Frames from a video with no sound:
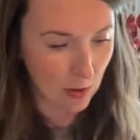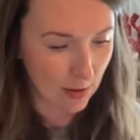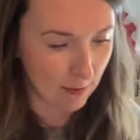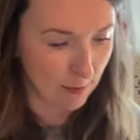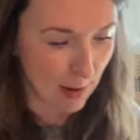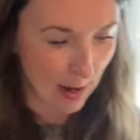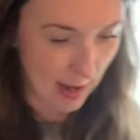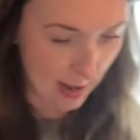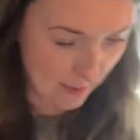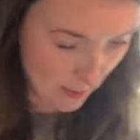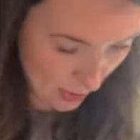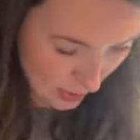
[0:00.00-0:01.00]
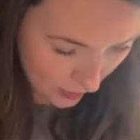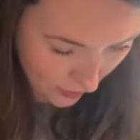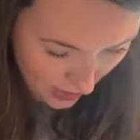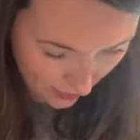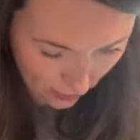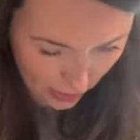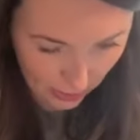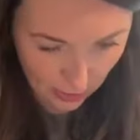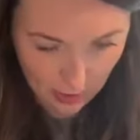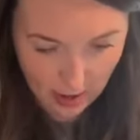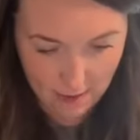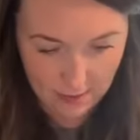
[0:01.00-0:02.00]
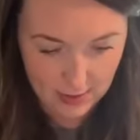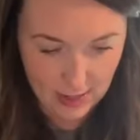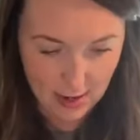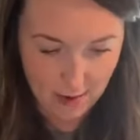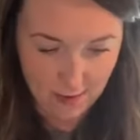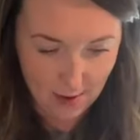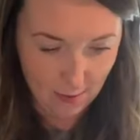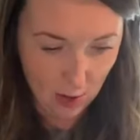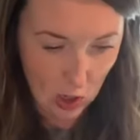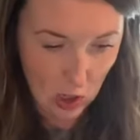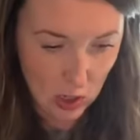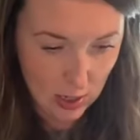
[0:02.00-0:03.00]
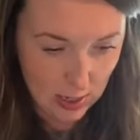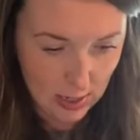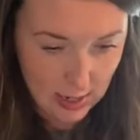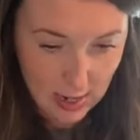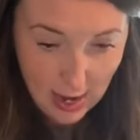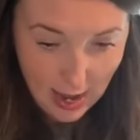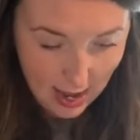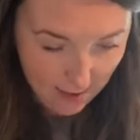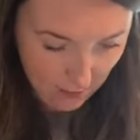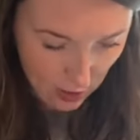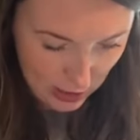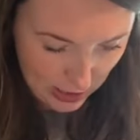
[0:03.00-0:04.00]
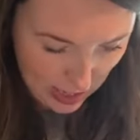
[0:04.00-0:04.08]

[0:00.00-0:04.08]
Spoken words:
one of my most favorite crafts that I've ever